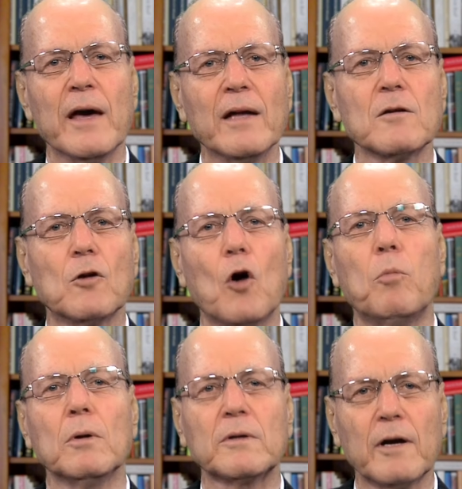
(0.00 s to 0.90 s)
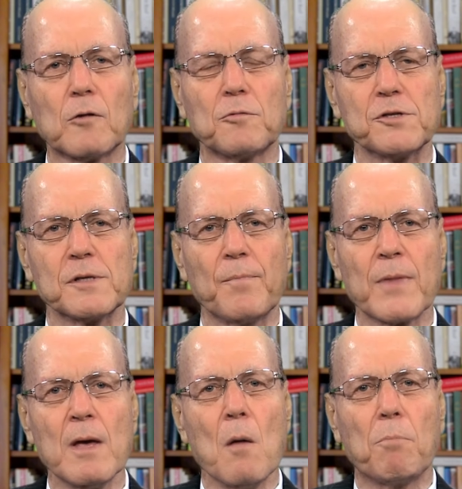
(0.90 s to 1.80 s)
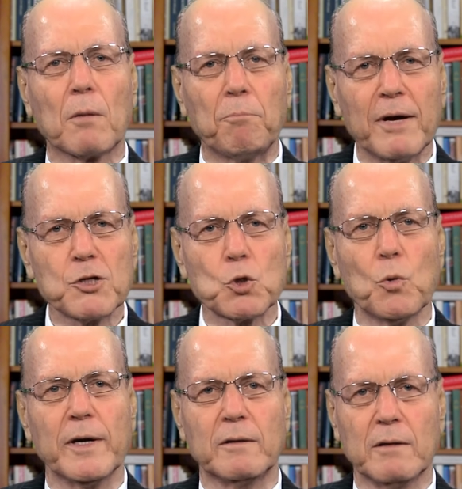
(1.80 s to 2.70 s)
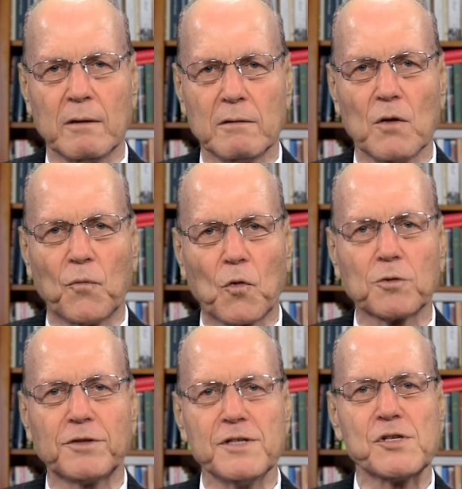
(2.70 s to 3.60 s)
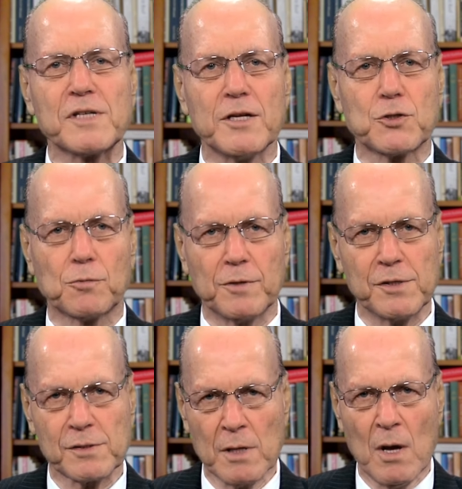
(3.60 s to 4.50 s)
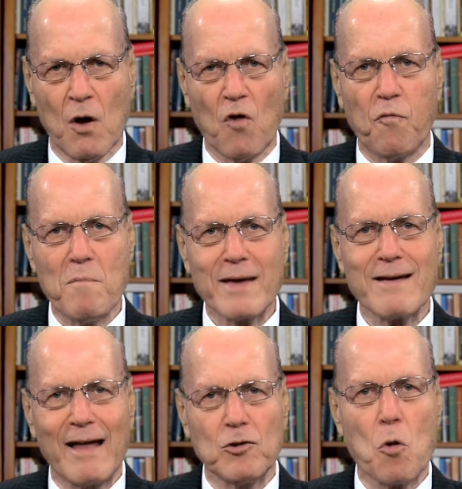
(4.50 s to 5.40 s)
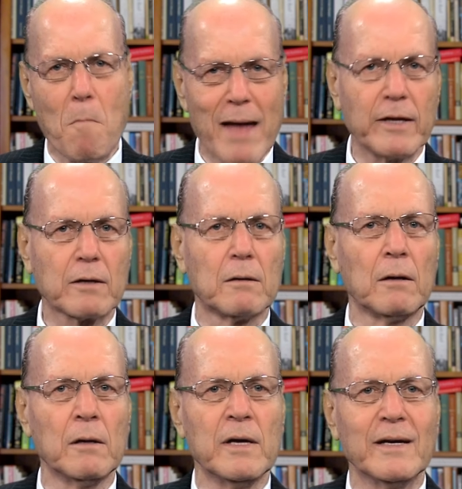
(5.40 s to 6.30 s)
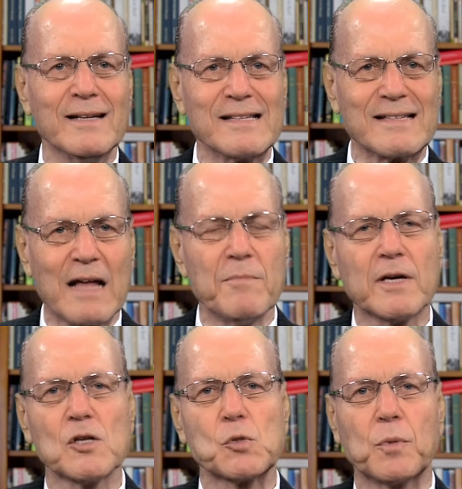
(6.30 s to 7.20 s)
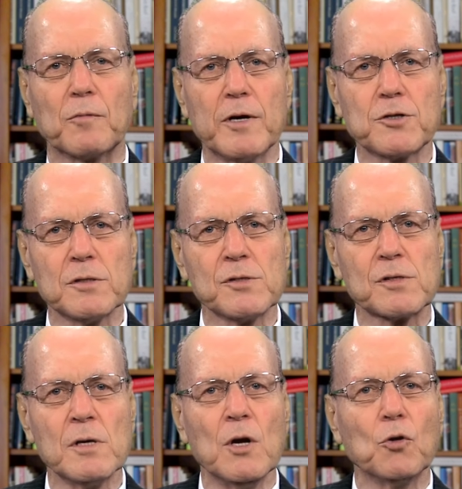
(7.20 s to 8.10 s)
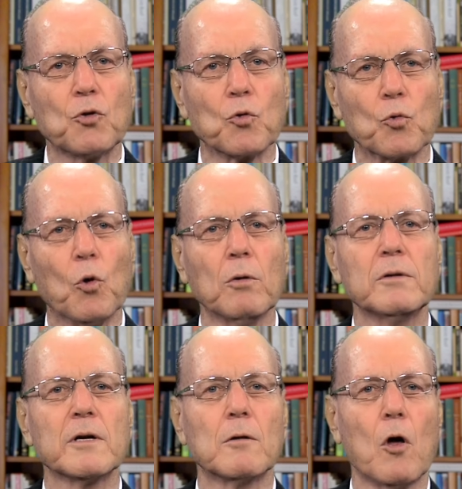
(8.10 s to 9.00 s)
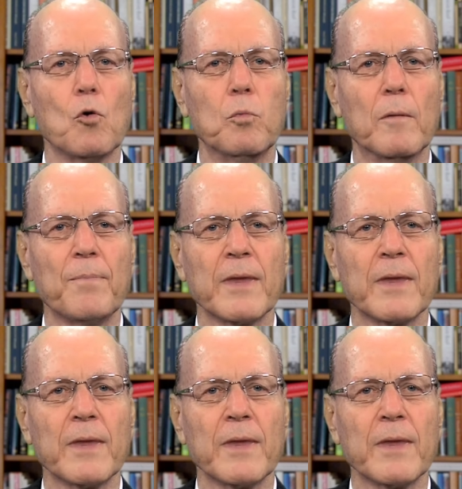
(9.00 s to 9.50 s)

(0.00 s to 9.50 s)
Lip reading: and global terrorism, perpetuating the 14 centuries of megalomaniacal Islamic aspirations to rule the globe.